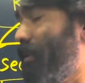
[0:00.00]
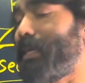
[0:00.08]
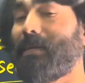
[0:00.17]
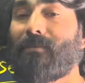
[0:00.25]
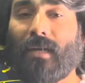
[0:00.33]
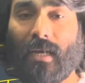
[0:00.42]
we
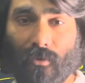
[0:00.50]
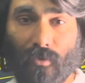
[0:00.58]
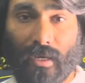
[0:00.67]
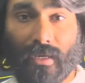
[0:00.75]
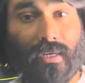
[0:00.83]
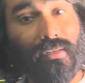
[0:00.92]
have
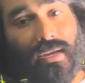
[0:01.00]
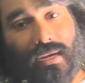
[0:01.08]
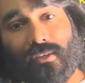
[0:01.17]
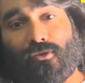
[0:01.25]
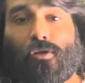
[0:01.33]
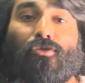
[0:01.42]
calculated,
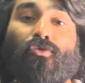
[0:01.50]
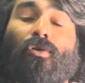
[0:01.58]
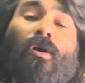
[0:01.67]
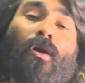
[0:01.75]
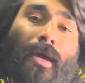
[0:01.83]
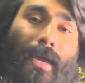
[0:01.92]
that is
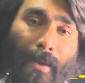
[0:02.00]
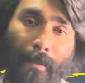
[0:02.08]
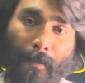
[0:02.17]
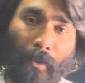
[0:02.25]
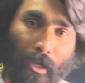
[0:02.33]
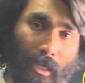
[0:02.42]
also
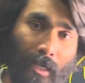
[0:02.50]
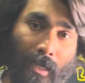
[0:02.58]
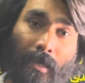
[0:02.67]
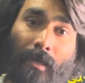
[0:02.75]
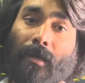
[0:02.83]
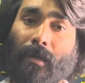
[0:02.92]

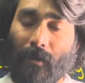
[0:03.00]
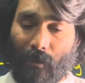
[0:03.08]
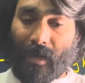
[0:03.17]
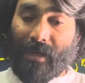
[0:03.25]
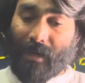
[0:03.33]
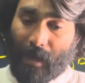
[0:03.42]
important.
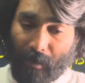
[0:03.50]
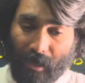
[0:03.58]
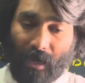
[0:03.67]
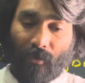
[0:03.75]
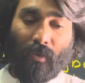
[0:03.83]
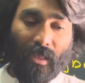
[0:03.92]
All right, I'm
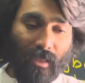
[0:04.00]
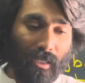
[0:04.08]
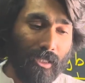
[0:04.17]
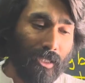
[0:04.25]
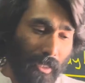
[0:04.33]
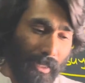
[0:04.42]
done with
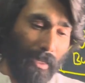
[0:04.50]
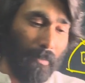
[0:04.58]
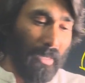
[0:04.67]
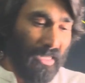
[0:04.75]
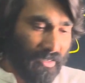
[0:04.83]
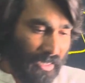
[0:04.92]
this
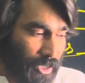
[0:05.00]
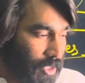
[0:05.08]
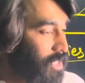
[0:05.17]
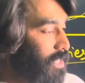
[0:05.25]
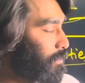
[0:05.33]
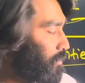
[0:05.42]
T-bill
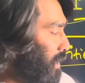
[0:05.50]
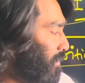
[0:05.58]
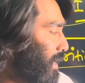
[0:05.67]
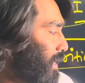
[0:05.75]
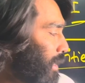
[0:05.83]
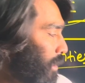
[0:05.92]
session. If you have
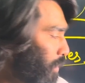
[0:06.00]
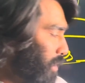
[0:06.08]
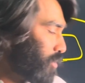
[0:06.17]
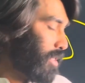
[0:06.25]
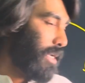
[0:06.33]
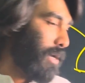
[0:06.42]
any
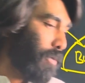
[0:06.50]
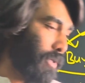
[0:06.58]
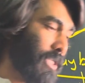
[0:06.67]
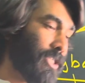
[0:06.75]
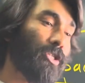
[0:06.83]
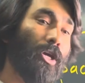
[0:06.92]
question
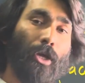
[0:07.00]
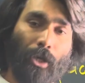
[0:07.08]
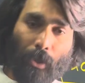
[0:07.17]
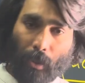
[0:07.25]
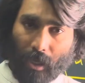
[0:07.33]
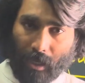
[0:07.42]
around this,
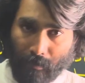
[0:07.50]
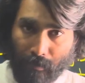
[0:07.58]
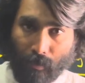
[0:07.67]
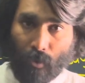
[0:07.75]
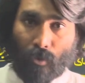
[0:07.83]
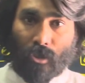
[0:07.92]
you
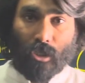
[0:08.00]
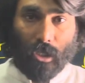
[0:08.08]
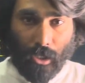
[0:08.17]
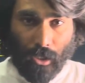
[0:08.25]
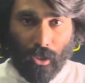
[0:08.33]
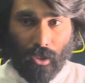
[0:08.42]
can
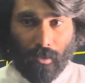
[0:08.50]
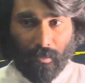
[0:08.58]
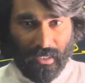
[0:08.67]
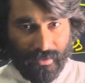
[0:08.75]
post your